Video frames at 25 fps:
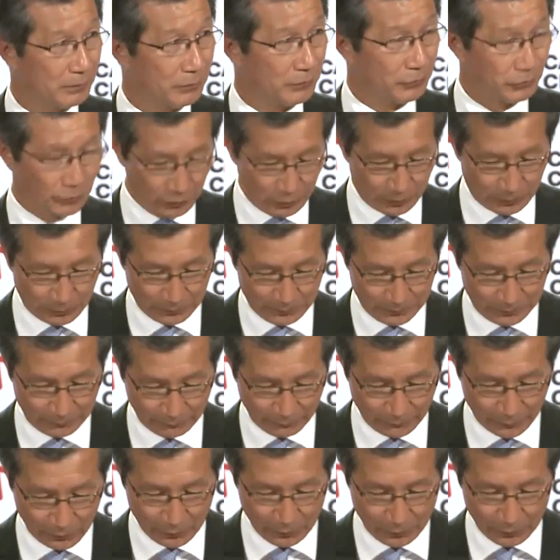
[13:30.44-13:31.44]
So,
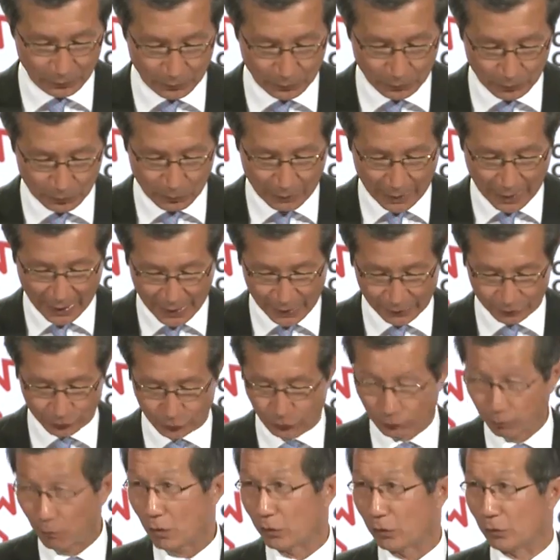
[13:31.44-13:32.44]
who has
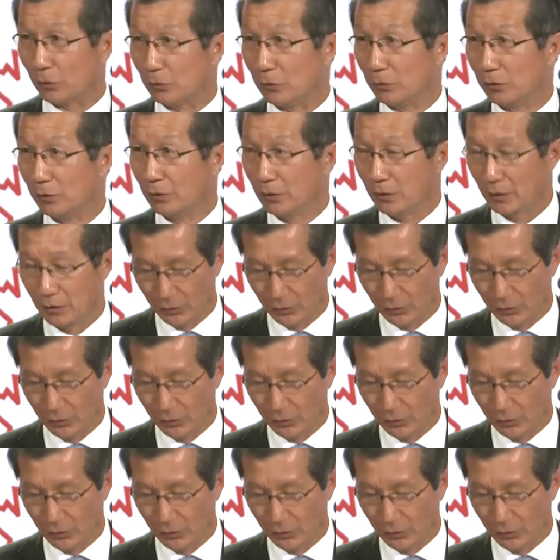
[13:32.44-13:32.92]
swallowed